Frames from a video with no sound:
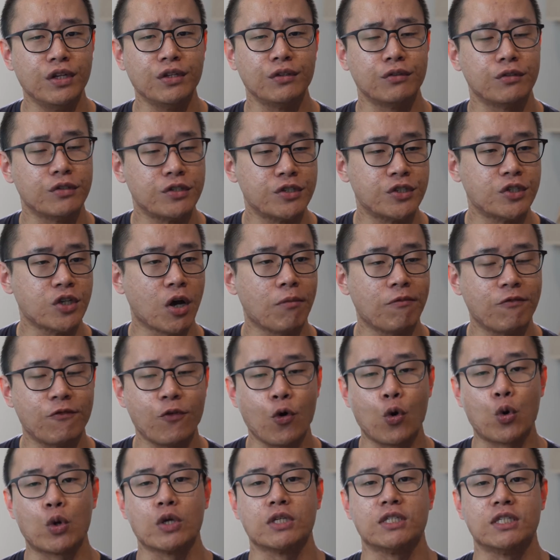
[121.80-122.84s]
need to stop
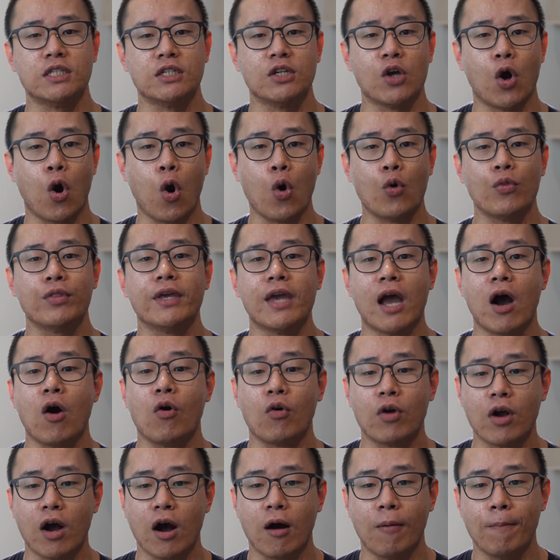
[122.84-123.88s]
focusing on the
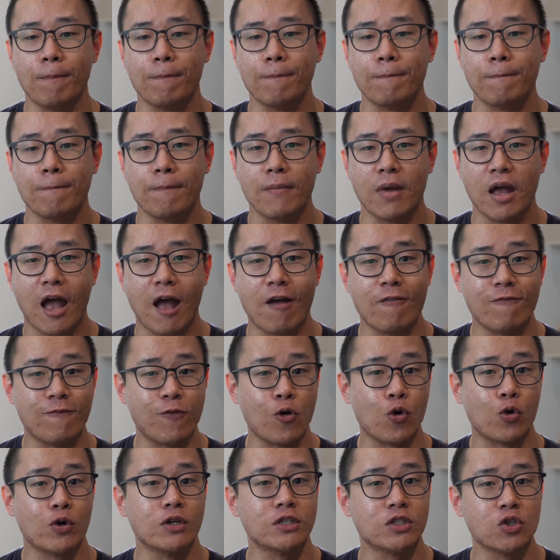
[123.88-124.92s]
outcome and
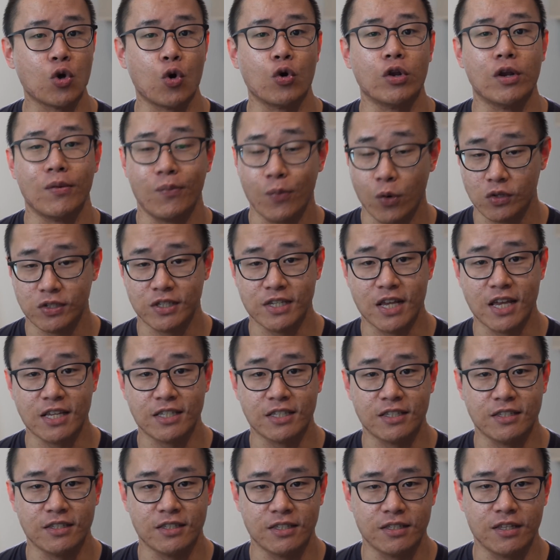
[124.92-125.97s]
focus on the
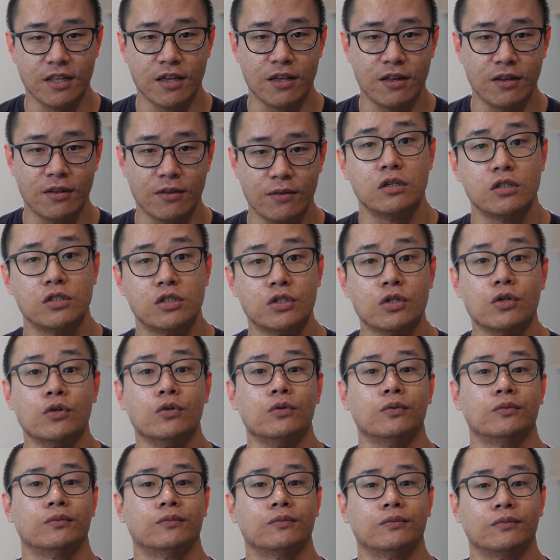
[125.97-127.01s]
process instead.
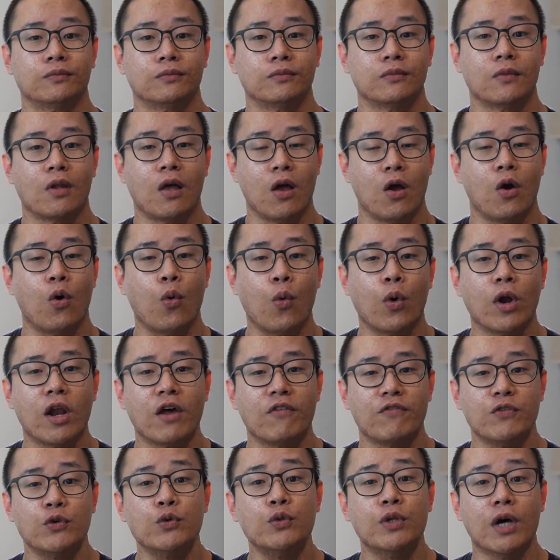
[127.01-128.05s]
So, what
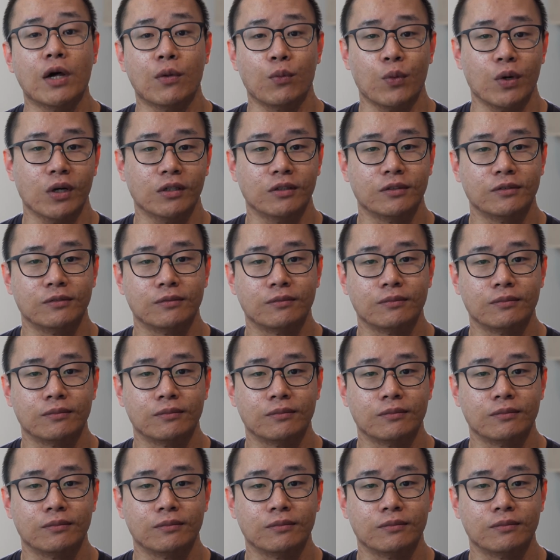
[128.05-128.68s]
have you done well?